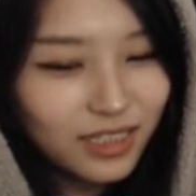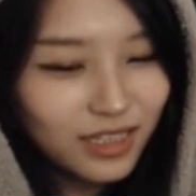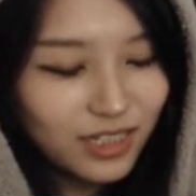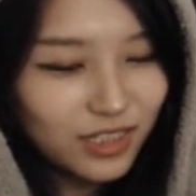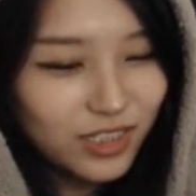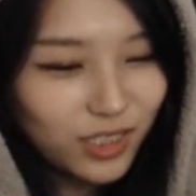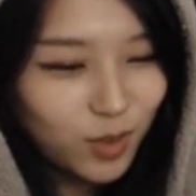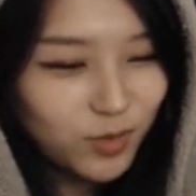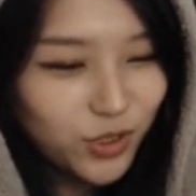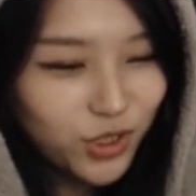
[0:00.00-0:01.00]
there's
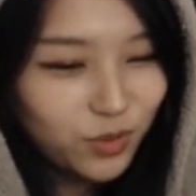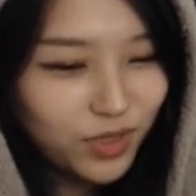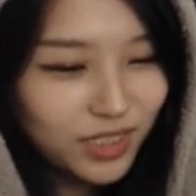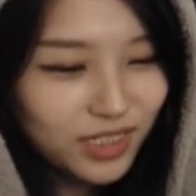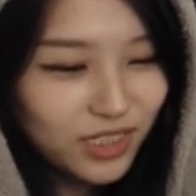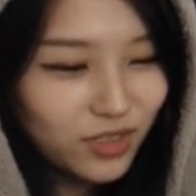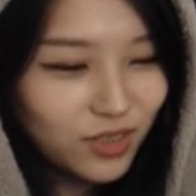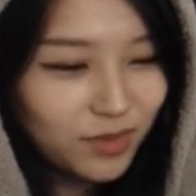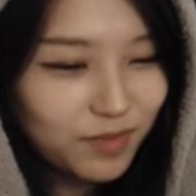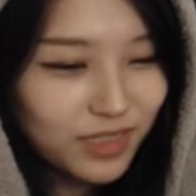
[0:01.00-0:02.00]
some chewiness to
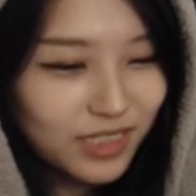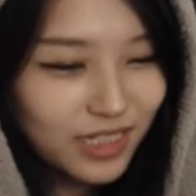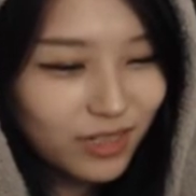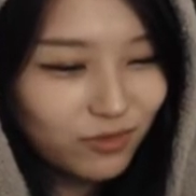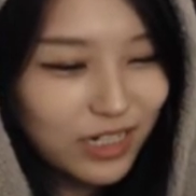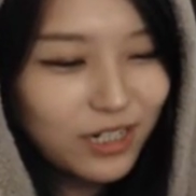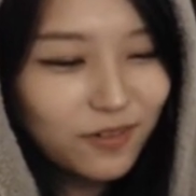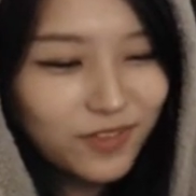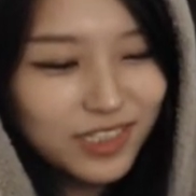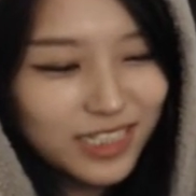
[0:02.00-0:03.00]
it, but it's like rare
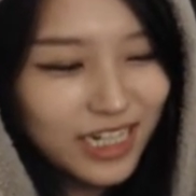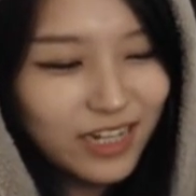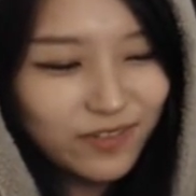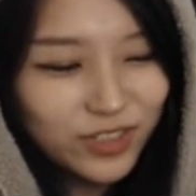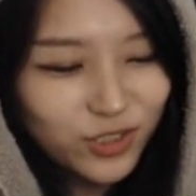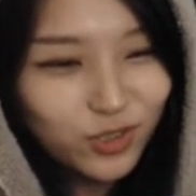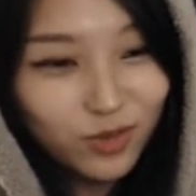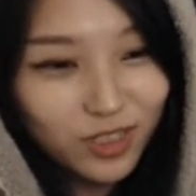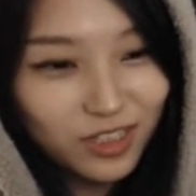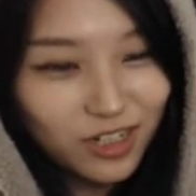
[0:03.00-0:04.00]
feels like I have to chew
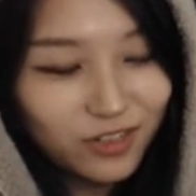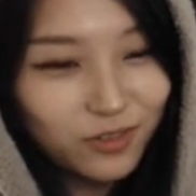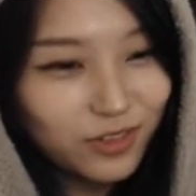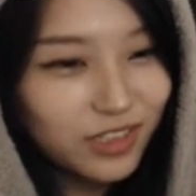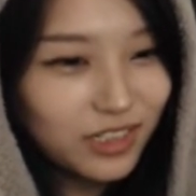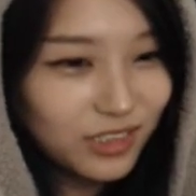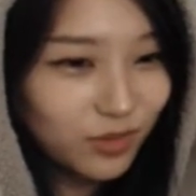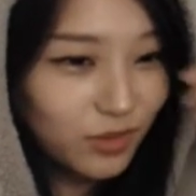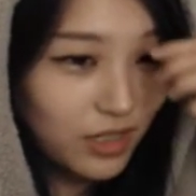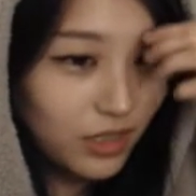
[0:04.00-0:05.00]
a lot for it as
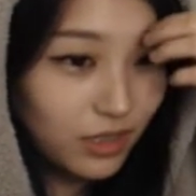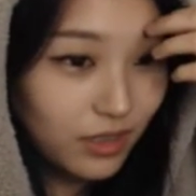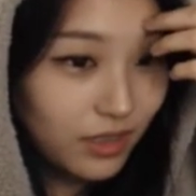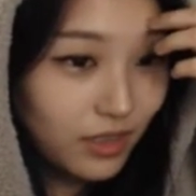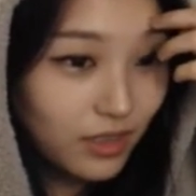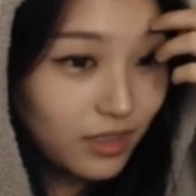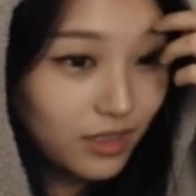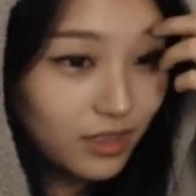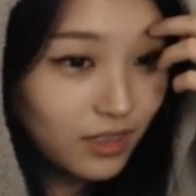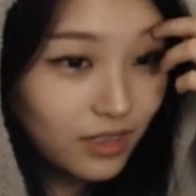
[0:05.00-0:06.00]
well.
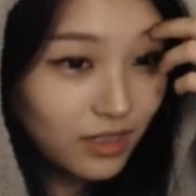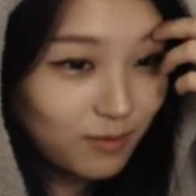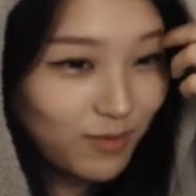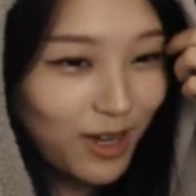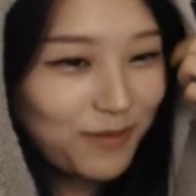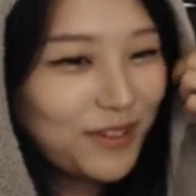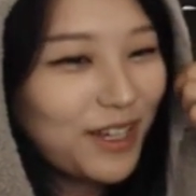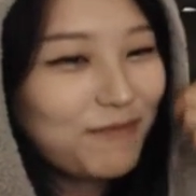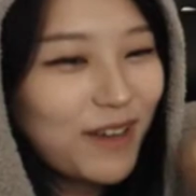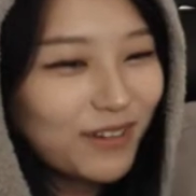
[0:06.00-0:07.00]
Mom
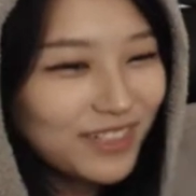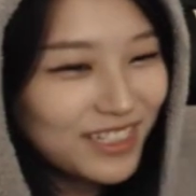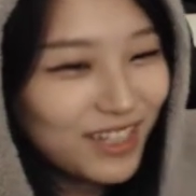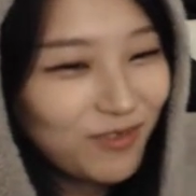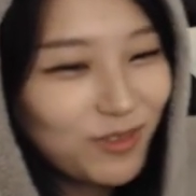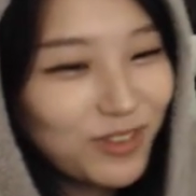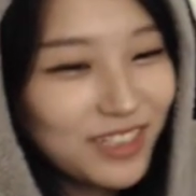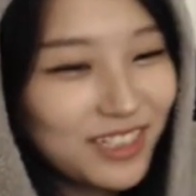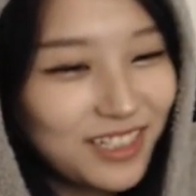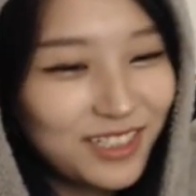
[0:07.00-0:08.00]
got power teeth for well
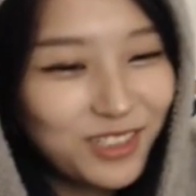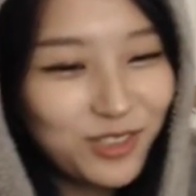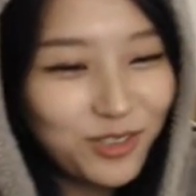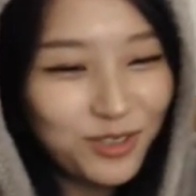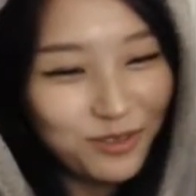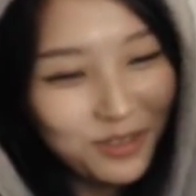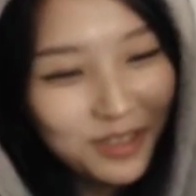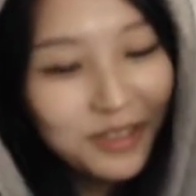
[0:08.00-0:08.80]
done. True.